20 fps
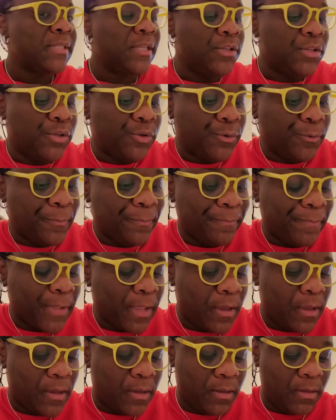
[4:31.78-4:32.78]
I do,
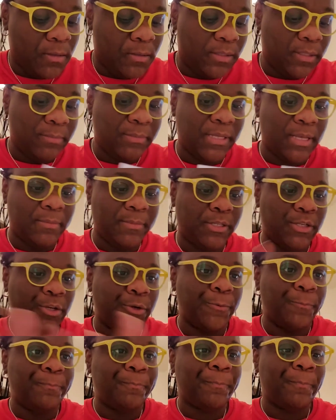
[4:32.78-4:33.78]
sometimes I
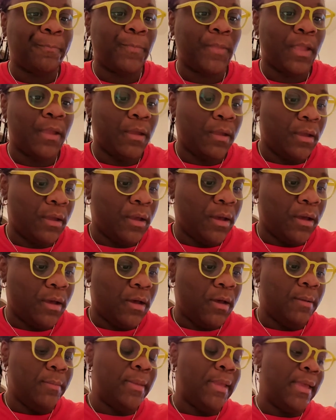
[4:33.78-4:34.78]
don't.
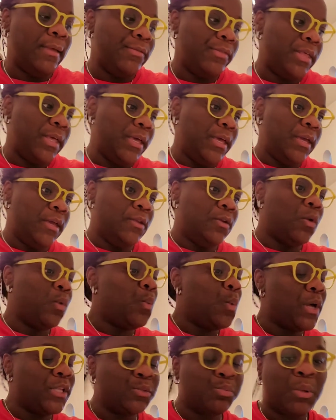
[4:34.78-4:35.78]
And then
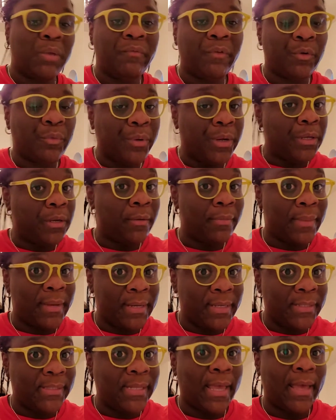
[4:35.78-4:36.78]
once we've agreed on the
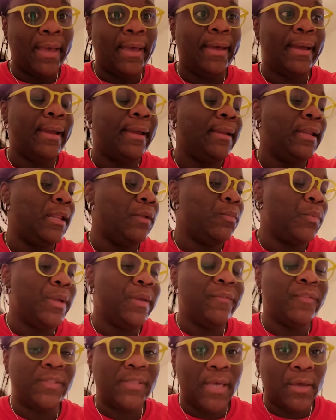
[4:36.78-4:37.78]
design and
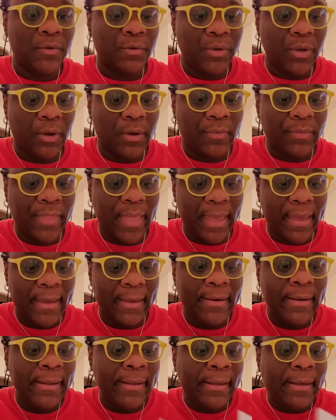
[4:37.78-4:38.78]
we've settled on
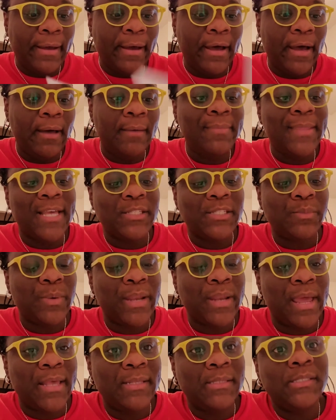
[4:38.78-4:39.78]
that, that's
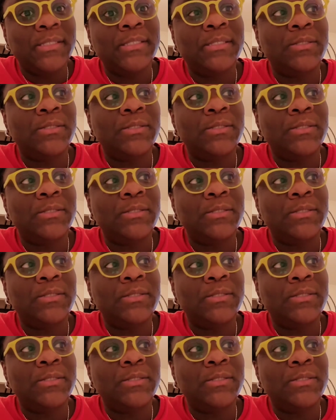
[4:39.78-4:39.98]
when I,